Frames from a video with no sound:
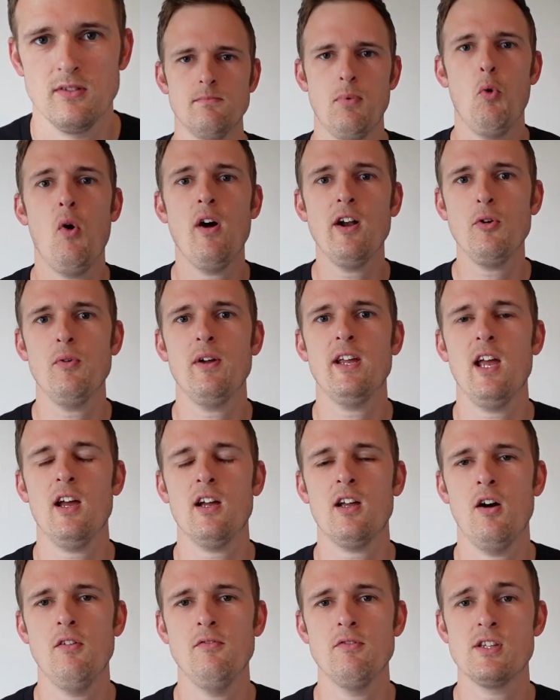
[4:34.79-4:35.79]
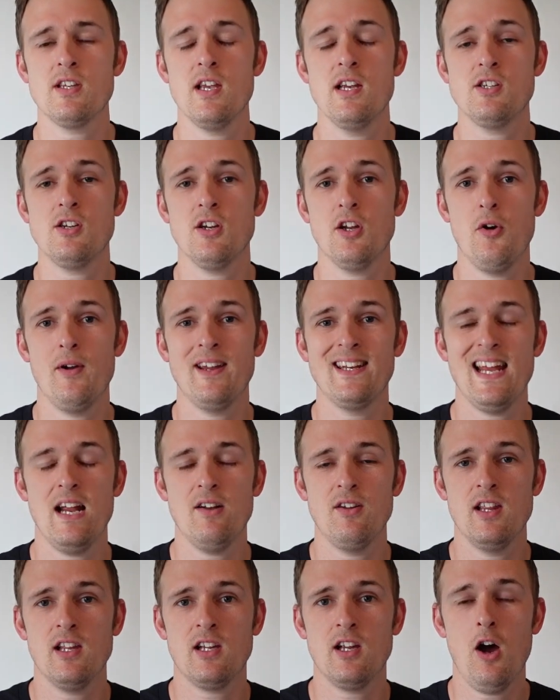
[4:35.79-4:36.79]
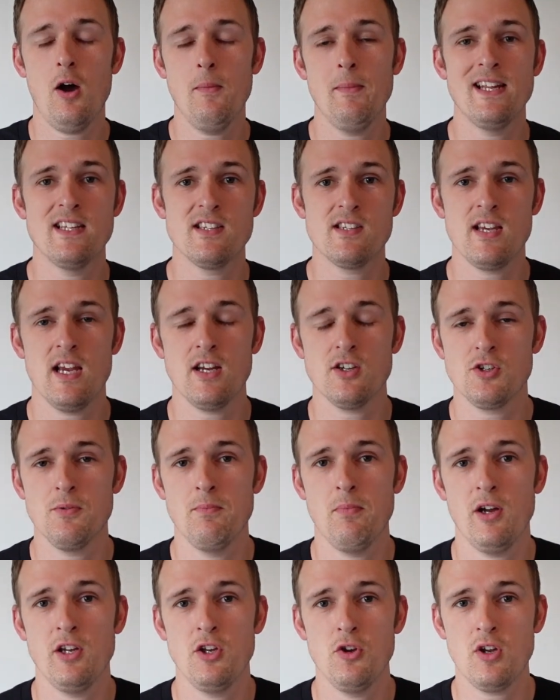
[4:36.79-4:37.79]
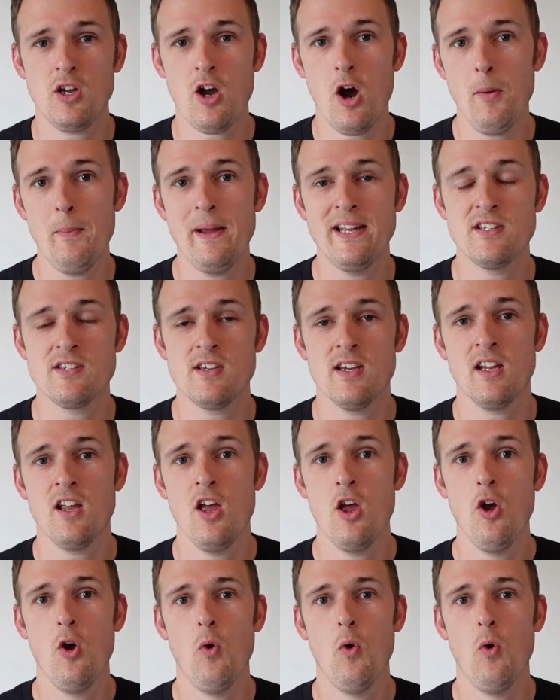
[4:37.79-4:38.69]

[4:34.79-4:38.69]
But why don't we get a conversation going down in the comments section by you commenting